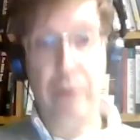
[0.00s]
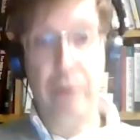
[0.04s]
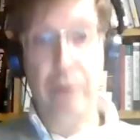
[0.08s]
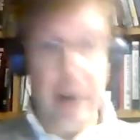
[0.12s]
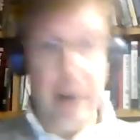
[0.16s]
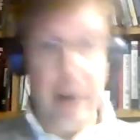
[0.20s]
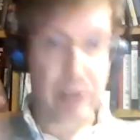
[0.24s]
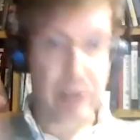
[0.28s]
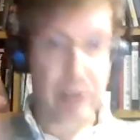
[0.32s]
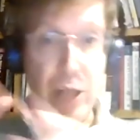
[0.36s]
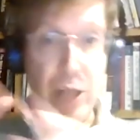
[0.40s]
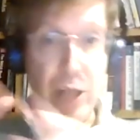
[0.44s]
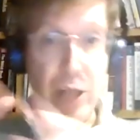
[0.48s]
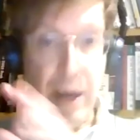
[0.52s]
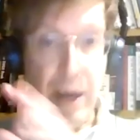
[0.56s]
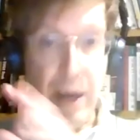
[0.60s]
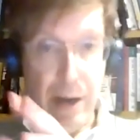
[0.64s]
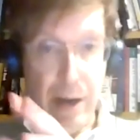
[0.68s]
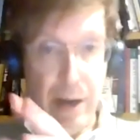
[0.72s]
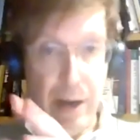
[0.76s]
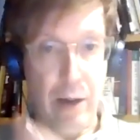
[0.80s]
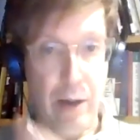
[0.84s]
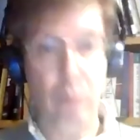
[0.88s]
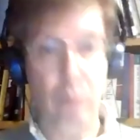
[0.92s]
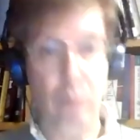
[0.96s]
and
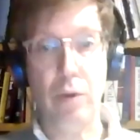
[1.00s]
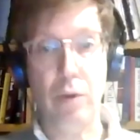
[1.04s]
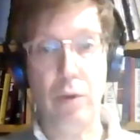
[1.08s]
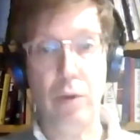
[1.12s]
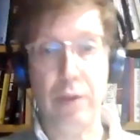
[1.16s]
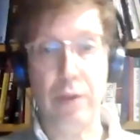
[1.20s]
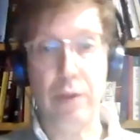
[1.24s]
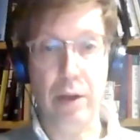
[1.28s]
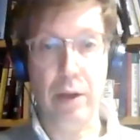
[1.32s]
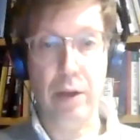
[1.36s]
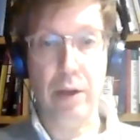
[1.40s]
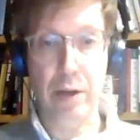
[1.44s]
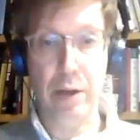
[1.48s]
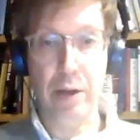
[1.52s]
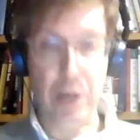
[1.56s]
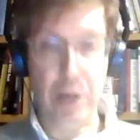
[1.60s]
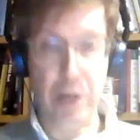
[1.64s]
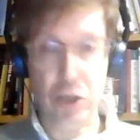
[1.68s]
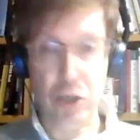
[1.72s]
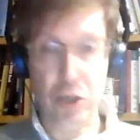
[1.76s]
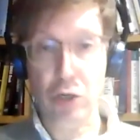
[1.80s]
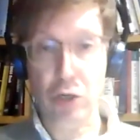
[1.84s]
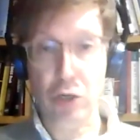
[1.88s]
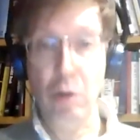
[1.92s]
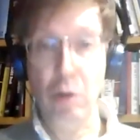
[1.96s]
extended it with an
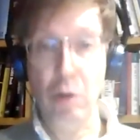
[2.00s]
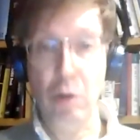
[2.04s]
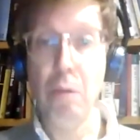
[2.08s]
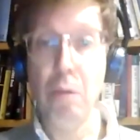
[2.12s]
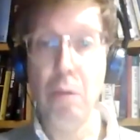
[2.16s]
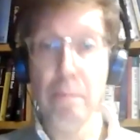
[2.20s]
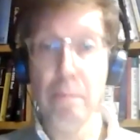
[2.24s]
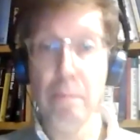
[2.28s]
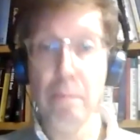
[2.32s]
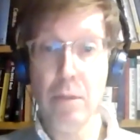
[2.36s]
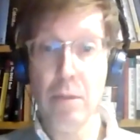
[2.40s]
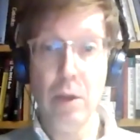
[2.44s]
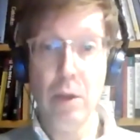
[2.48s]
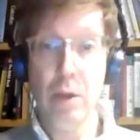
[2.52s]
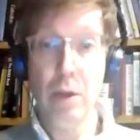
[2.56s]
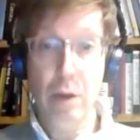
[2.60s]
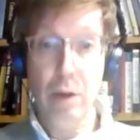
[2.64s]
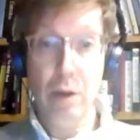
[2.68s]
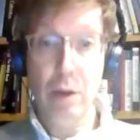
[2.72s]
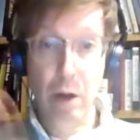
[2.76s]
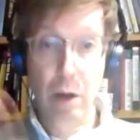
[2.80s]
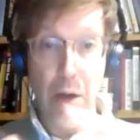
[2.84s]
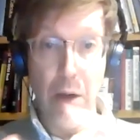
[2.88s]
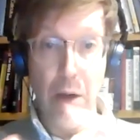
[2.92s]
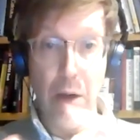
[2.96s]
additional
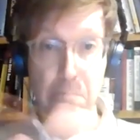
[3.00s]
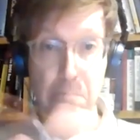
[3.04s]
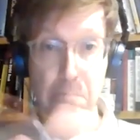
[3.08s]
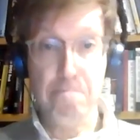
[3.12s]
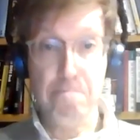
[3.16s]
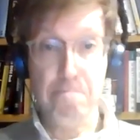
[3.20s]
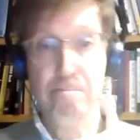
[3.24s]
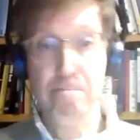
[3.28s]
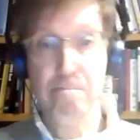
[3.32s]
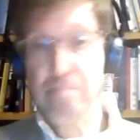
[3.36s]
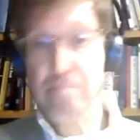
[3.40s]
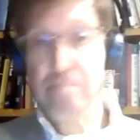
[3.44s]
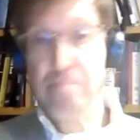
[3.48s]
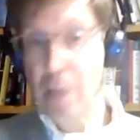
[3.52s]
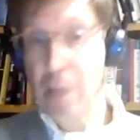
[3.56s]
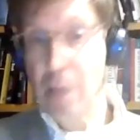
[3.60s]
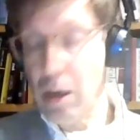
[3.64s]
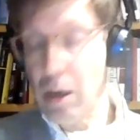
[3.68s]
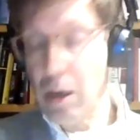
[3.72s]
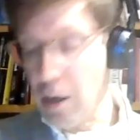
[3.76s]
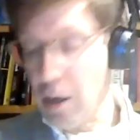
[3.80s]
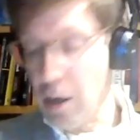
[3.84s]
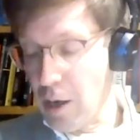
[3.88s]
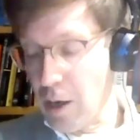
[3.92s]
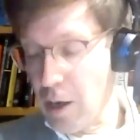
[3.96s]
uh,
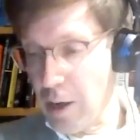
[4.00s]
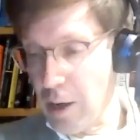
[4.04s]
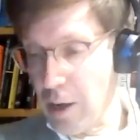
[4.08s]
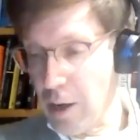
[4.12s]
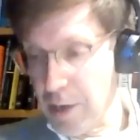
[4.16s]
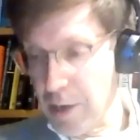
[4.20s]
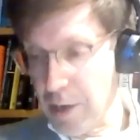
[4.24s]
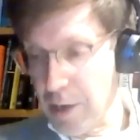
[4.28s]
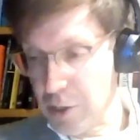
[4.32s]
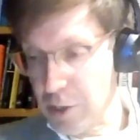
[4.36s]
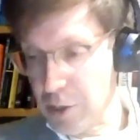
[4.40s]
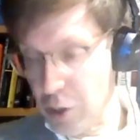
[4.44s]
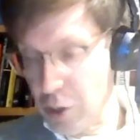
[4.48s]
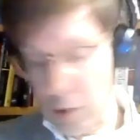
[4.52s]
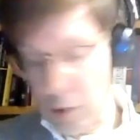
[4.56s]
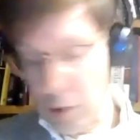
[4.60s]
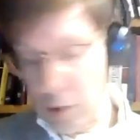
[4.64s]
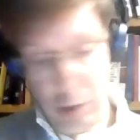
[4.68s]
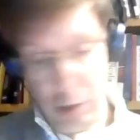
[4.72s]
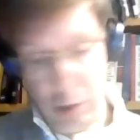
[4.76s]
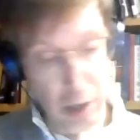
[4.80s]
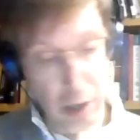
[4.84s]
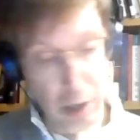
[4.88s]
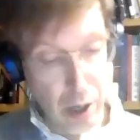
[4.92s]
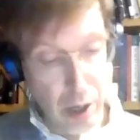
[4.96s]
uh,
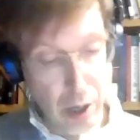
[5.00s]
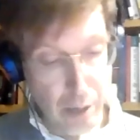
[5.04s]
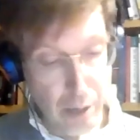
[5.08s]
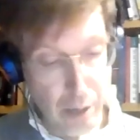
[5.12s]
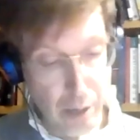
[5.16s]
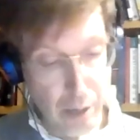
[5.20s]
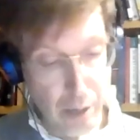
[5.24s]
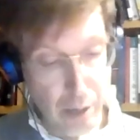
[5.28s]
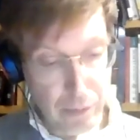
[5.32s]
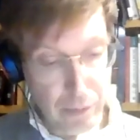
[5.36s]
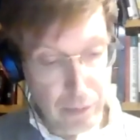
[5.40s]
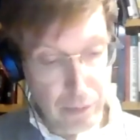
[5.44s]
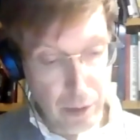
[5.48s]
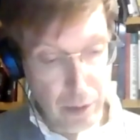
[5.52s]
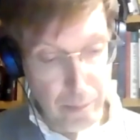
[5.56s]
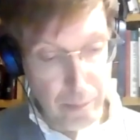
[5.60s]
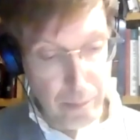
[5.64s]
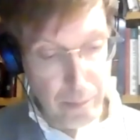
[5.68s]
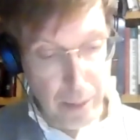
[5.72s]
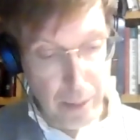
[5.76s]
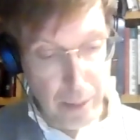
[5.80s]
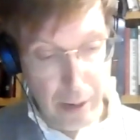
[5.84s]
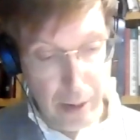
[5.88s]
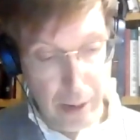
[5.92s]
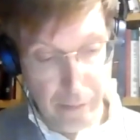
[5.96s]
additional uh,
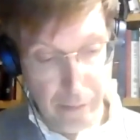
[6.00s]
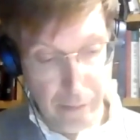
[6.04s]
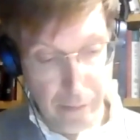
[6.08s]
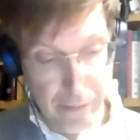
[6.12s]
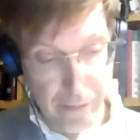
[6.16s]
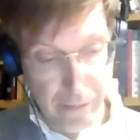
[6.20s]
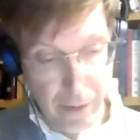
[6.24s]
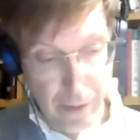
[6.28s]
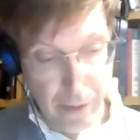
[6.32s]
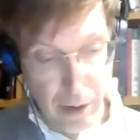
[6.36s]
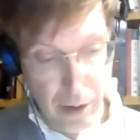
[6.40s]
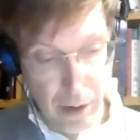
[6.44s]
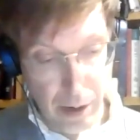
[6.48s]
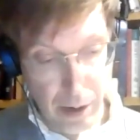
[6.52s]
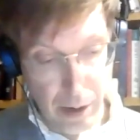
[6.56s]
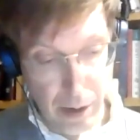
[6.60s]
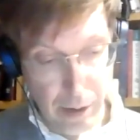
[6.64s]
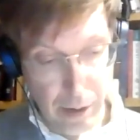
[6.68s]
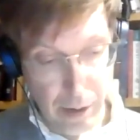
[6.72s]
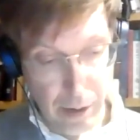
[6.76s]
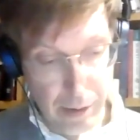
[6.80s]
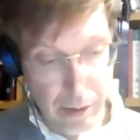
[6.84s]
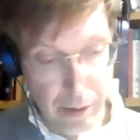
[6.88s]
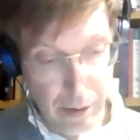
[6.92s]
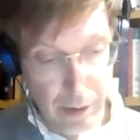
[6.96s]
bit of
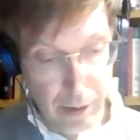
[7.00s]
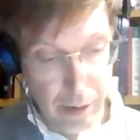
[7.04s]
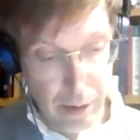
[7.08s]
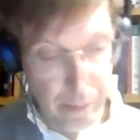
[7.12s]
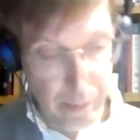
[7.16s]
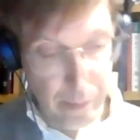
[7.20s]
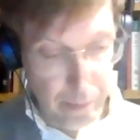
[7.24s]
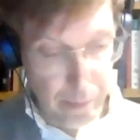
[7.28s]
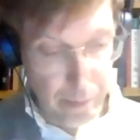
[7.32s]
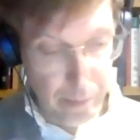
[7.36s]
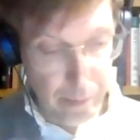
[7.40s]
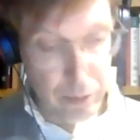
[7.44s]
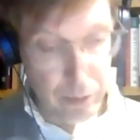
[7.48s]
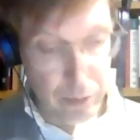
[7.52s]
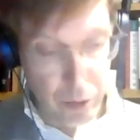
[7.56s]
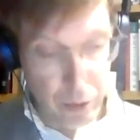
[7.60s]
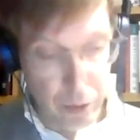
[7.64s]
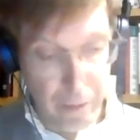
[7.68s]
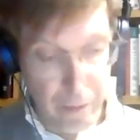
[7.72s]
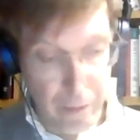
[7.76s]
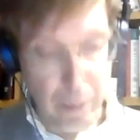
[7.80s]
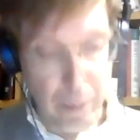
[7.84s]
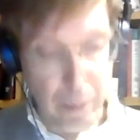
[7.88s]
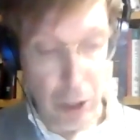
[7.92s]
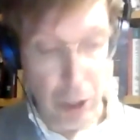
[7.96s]
uh, um, sort
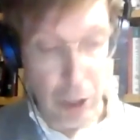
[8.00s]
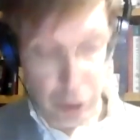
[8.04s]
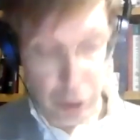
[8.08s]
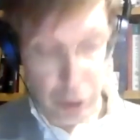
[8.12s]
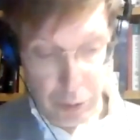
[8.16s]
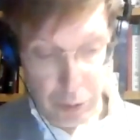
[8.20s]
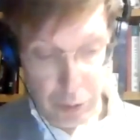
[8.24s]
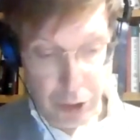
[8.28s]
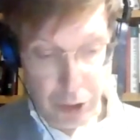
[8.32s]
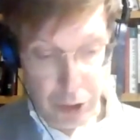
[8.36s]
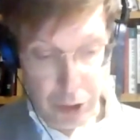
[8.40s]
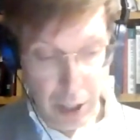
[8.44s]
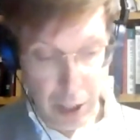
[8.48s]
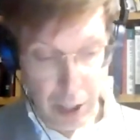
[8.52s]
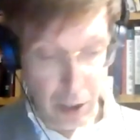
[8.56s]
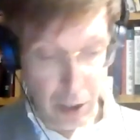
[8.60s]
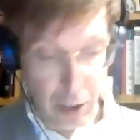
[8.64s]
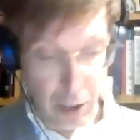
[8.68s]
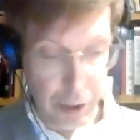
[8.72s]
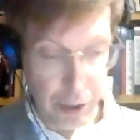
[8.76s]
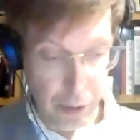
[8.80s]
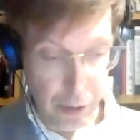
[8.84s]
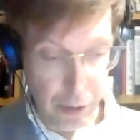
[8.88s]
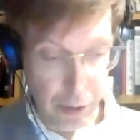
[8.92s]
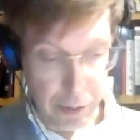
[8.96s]
of a module stuck
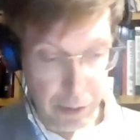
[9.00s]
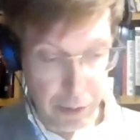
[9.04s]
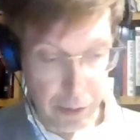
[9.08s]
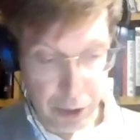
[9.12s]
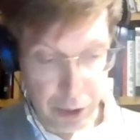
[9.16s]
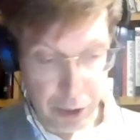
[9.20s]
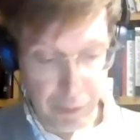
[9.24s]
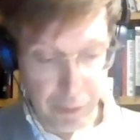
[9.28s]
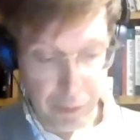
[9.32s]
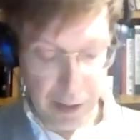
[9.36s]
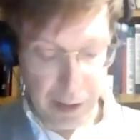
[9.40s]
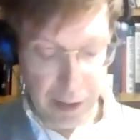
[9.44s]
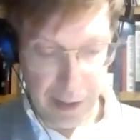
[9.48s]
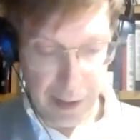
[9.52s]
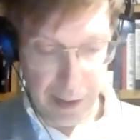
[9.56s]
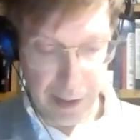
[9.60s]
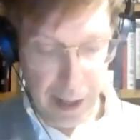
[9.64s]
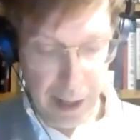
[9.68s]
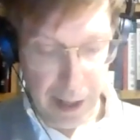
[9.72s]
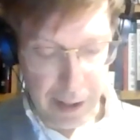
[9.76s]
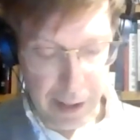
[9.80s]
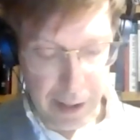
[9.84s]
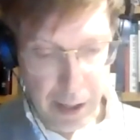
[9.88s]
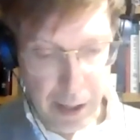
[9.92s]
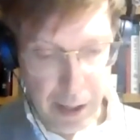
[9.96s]
onto it, which I really
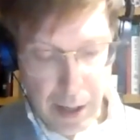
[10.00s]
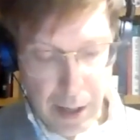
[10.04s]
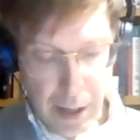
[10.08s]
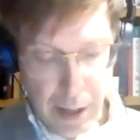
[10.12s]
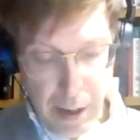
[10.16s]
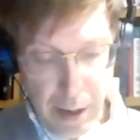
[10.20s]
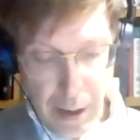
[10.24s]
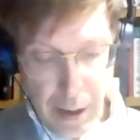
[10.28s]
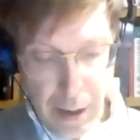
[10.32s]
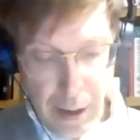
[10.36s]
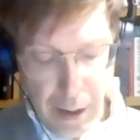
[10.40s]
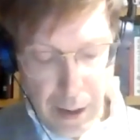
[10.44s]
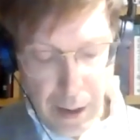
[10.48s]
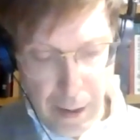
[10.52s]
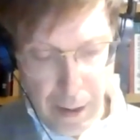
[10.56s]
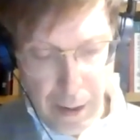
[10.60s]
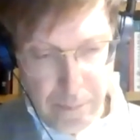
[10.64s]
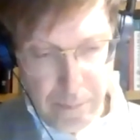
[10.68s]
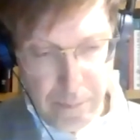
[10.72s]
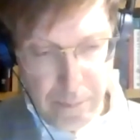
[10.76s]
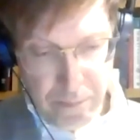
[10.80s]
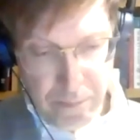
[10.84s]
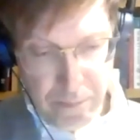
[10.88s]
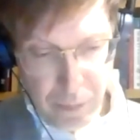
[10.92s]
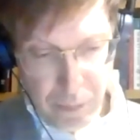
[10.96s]
like.
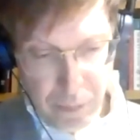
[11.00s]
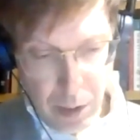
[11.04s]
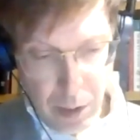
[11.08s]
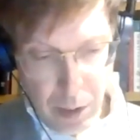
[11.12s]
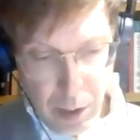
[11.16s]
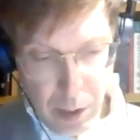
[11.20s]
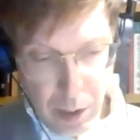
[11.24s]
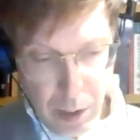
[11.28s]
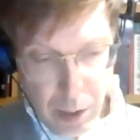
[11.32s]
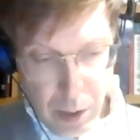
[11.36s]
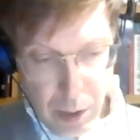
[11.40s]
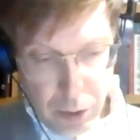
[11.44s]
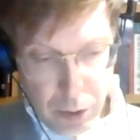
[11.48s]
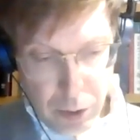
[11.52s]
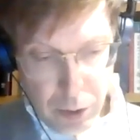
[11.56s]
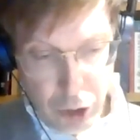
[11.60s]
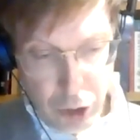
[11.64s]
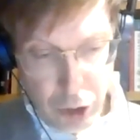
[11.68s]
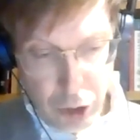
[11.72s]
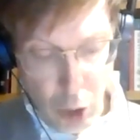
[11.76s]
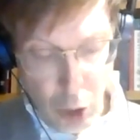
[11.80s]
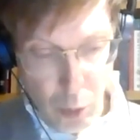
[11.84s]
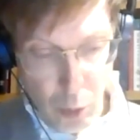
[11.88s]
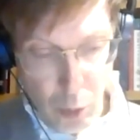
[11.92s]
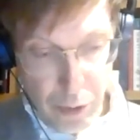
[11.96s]
Um,
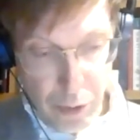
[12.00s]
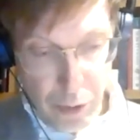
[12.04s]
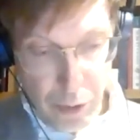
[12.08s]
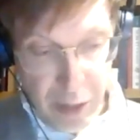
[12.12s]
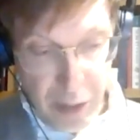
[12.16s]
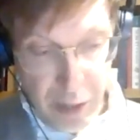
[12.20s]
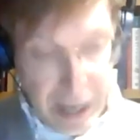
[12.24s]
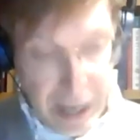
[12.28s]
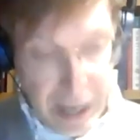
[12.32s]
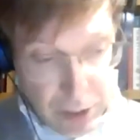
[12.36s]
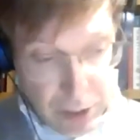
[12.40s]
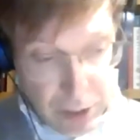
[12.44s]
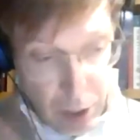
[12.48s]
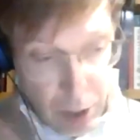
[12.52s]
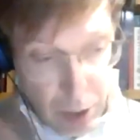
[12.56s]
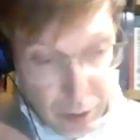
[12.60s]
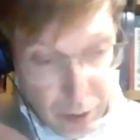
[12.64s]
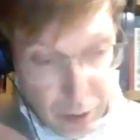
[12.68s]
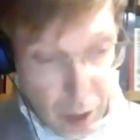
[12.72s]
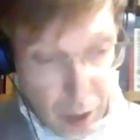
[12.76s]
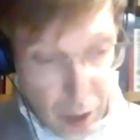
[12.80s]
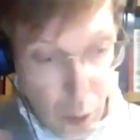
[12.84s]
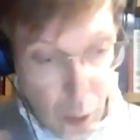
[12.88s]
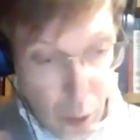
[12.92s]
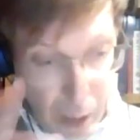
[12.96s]
so that's a,
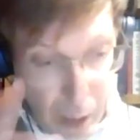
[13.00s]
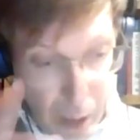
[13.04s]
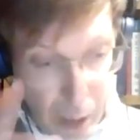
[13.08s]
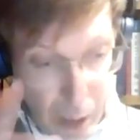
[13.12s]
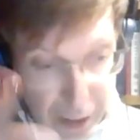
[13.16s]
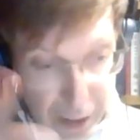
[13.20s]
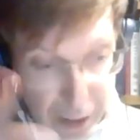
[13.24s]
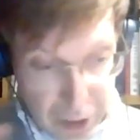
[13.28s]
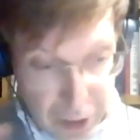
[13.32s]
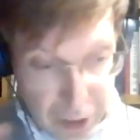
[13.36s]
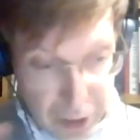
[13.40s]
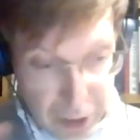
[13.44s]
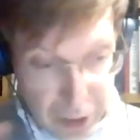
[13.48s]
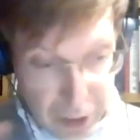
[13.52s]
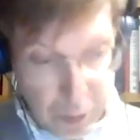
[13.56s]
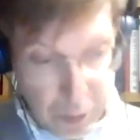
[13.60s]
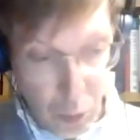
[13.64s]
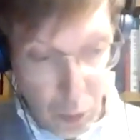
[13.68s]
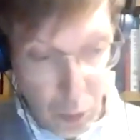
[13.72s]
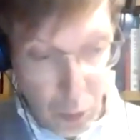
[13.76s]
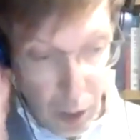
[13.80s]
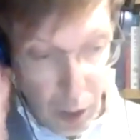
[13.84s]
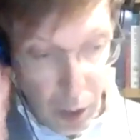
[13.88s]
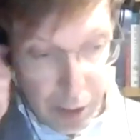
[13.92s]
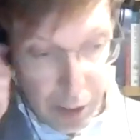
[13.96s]
a well accepted
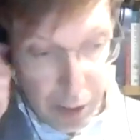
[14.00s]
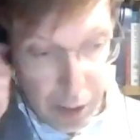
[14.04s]
one.